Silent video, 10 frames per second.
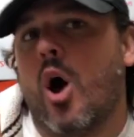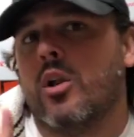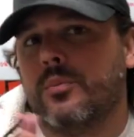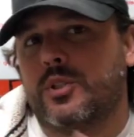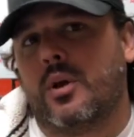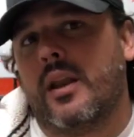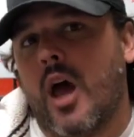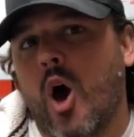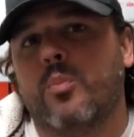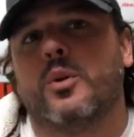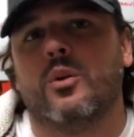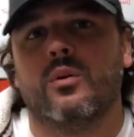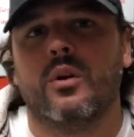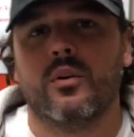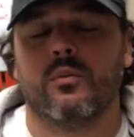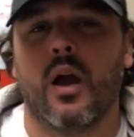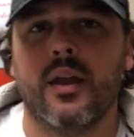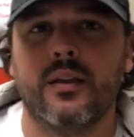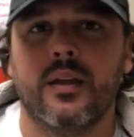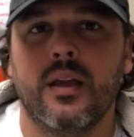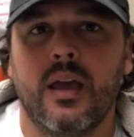oh, let me try to help you, right?